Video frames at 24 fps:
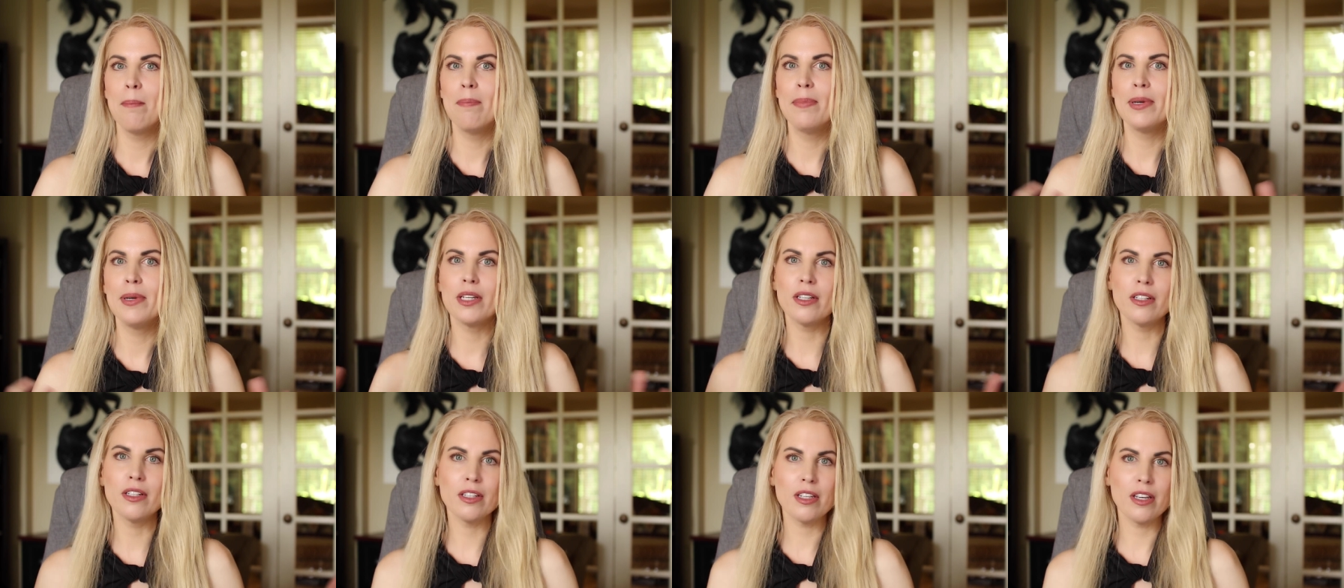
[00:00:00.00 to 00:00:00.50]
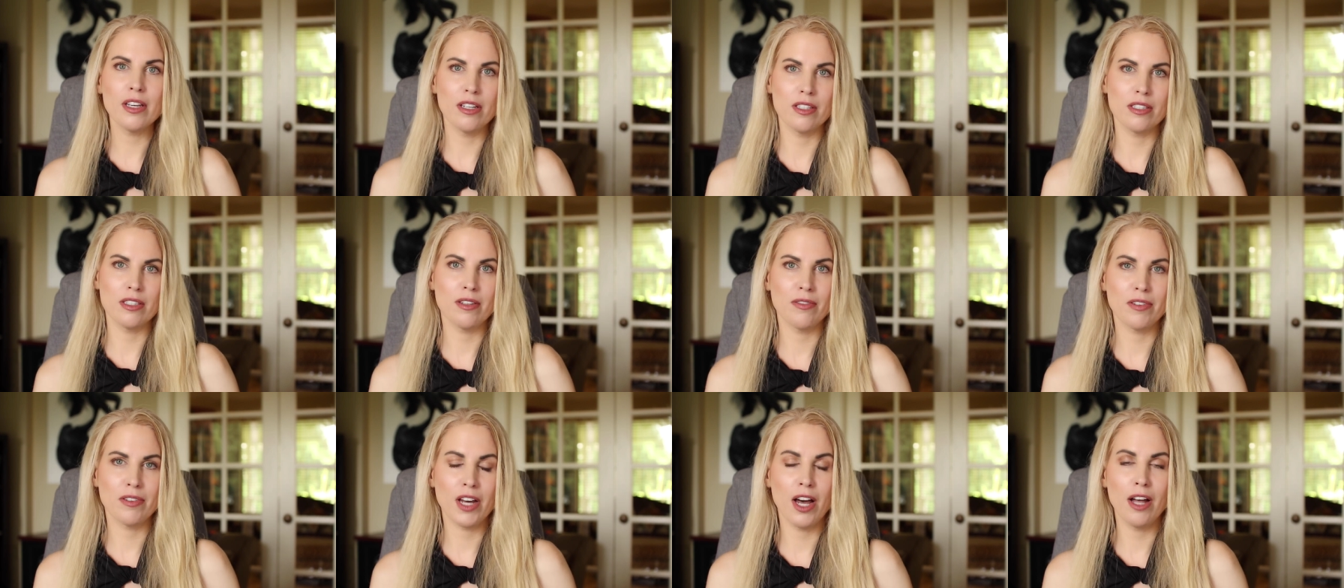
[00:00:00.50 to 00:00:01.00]

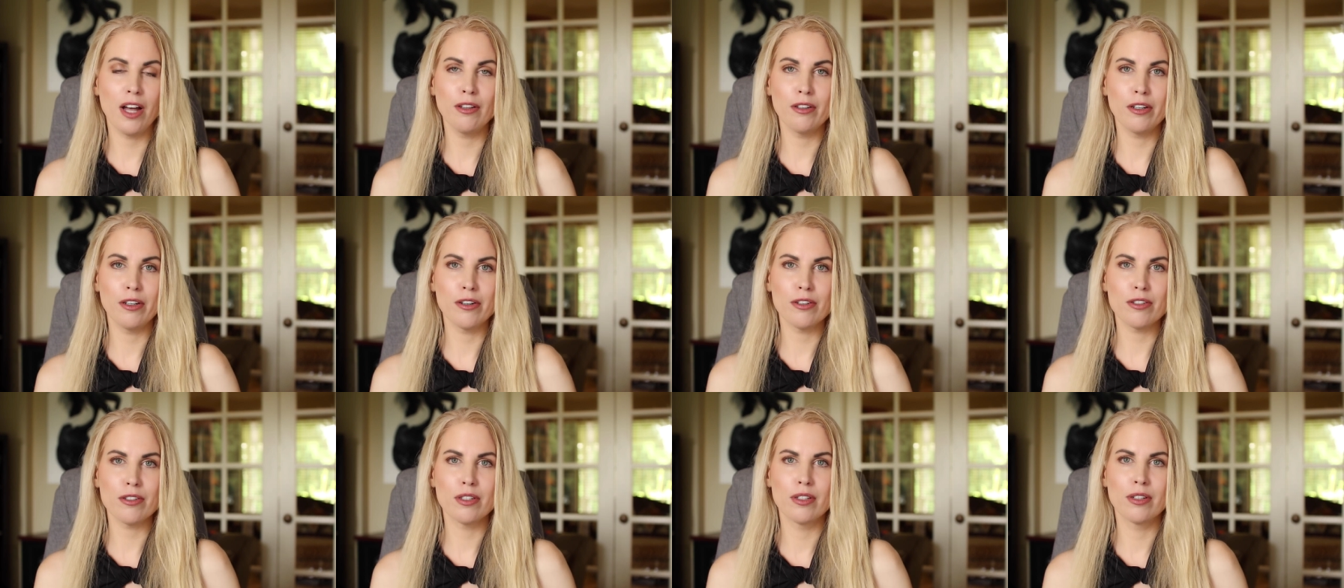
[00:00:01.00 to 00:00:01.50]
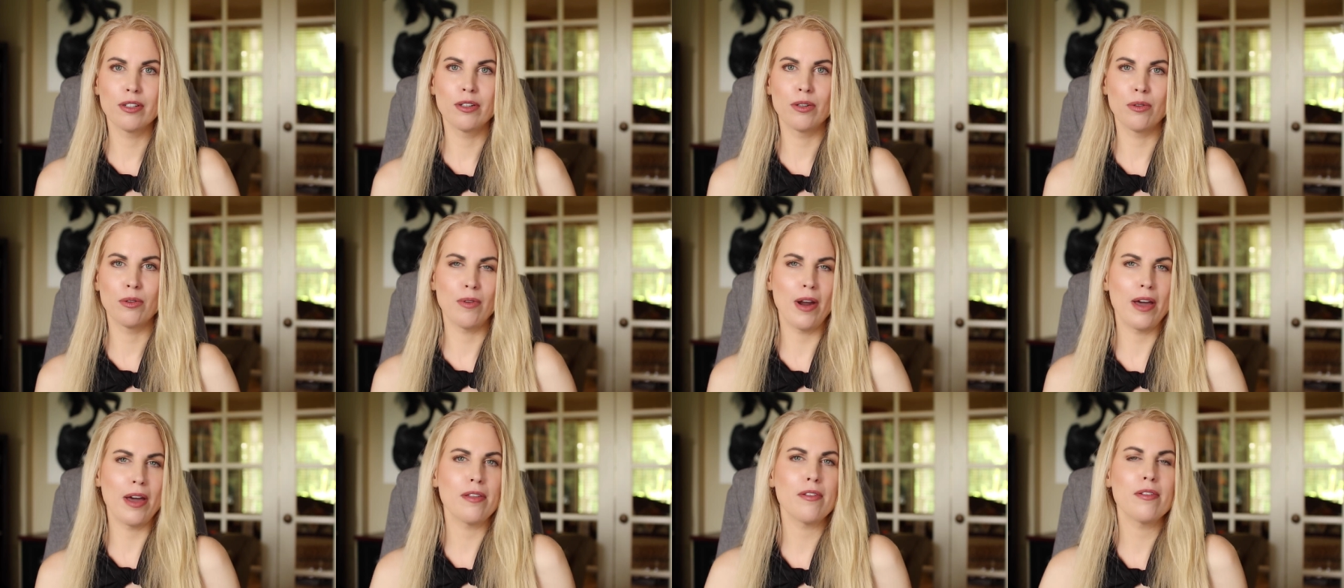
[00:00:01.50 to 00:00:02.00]
billions of colors
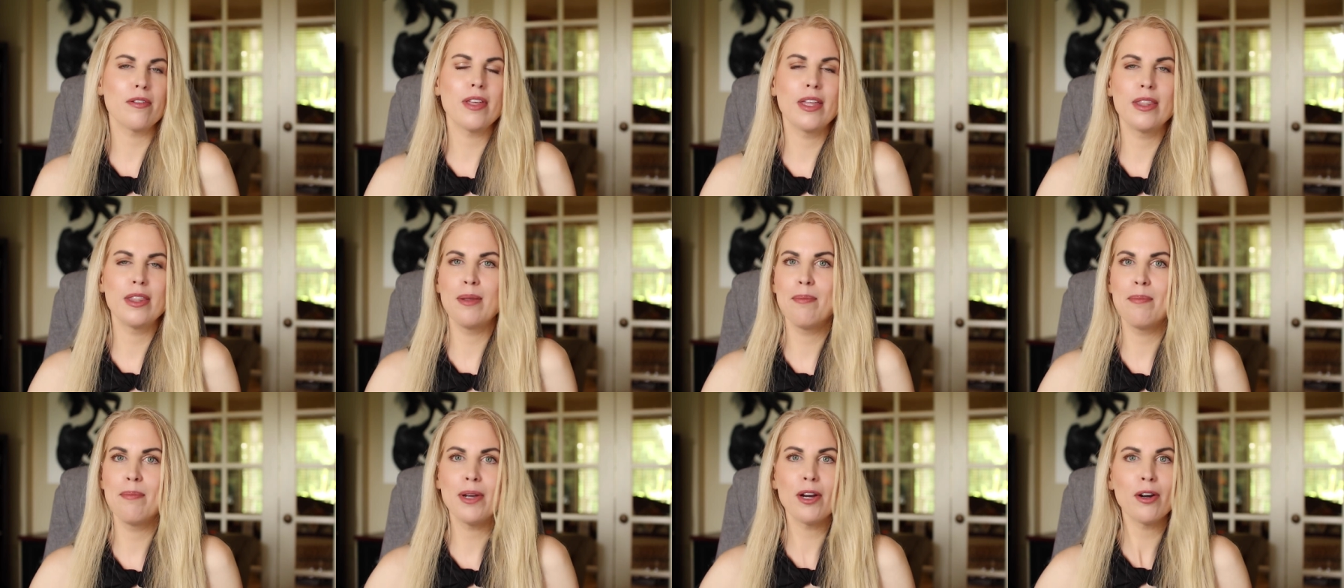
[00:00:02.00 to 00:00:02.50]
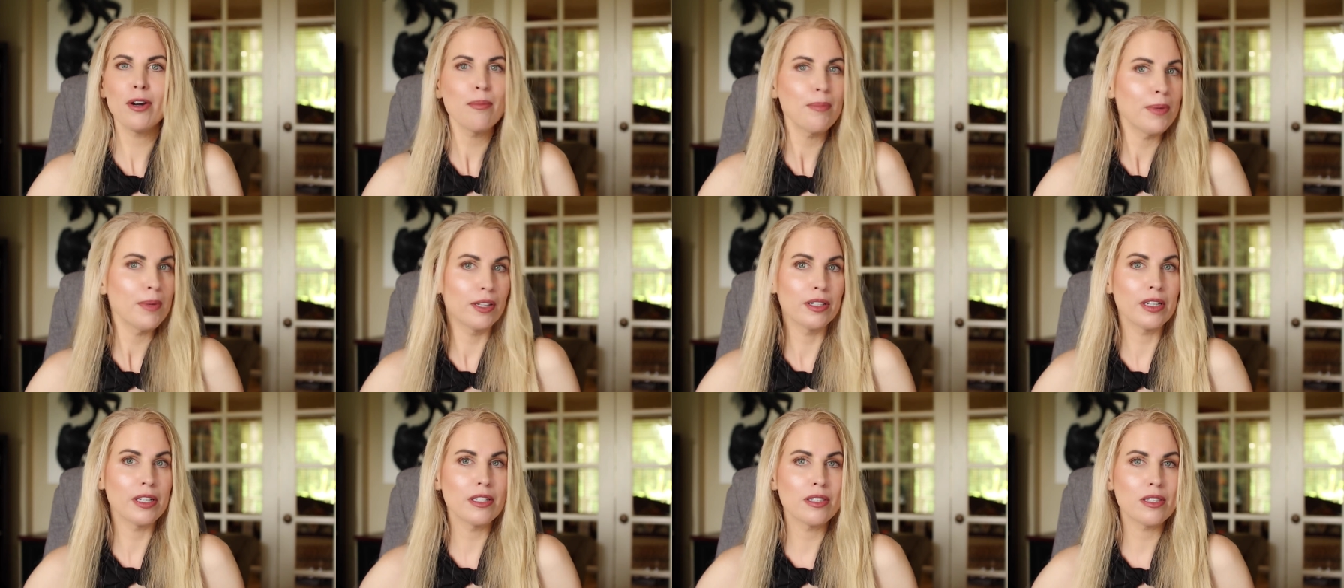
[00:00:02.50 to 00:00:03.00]
rather than the mere
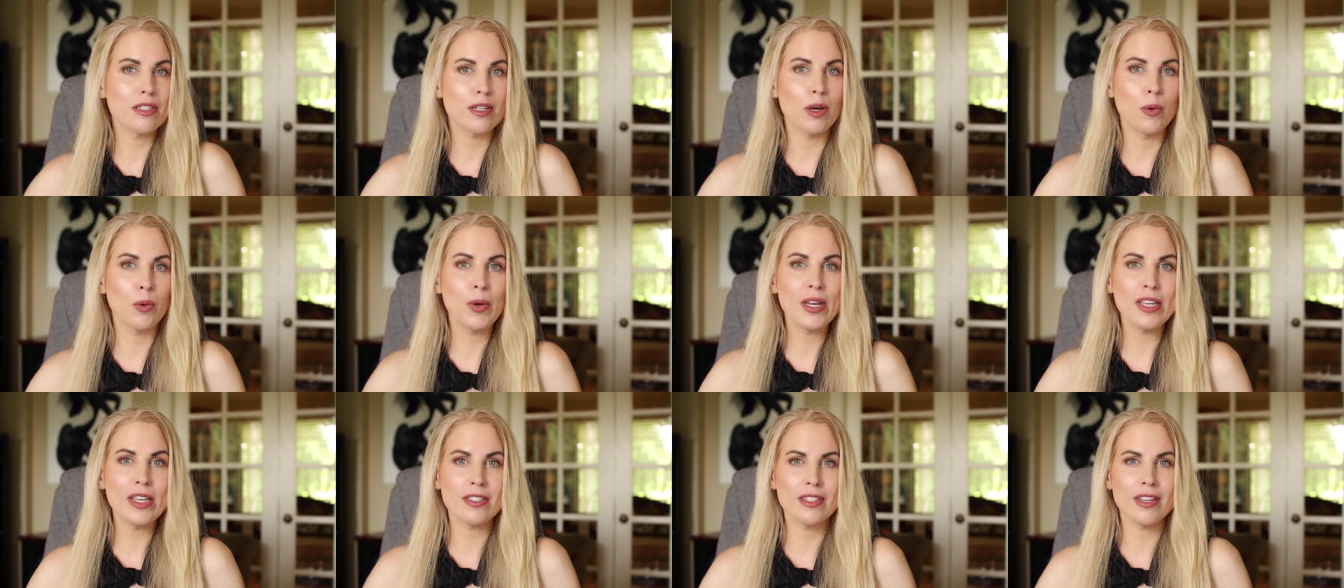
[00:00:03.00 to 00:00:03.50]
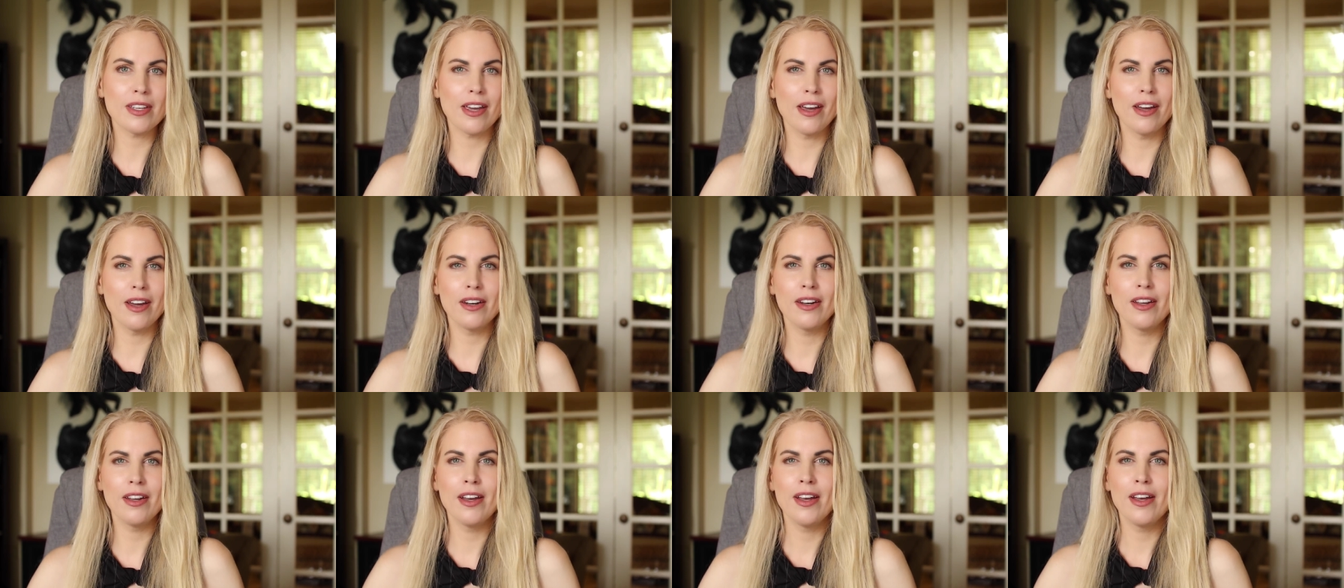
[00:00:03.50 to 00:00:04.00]
millions that we see
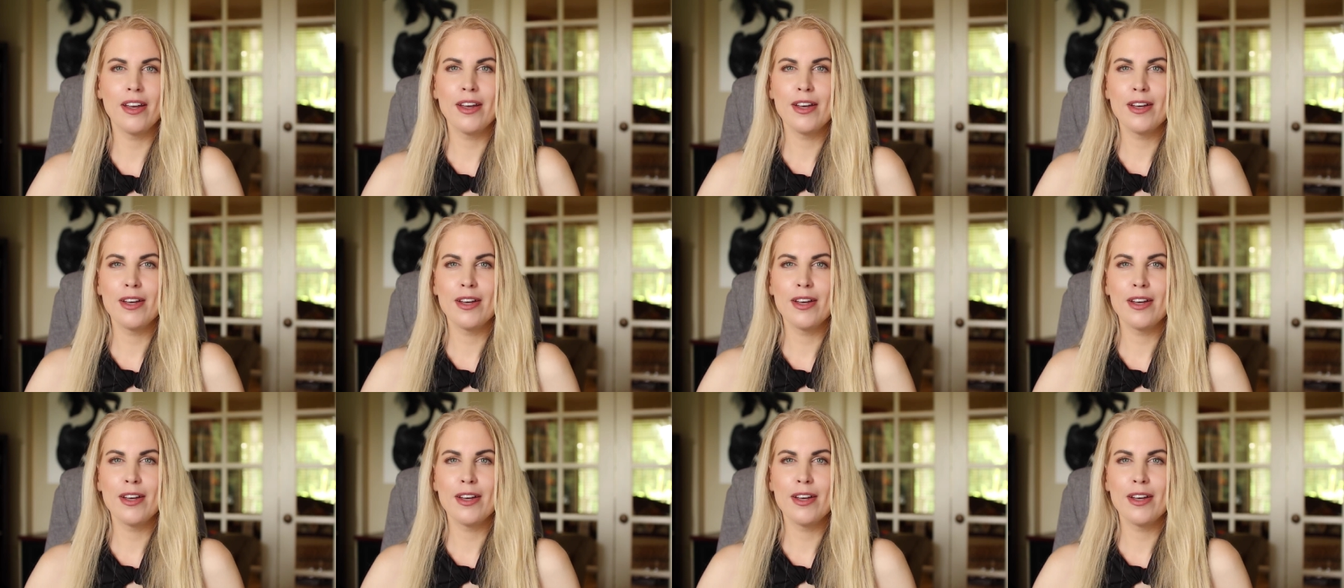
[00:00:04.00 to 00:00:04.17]
in.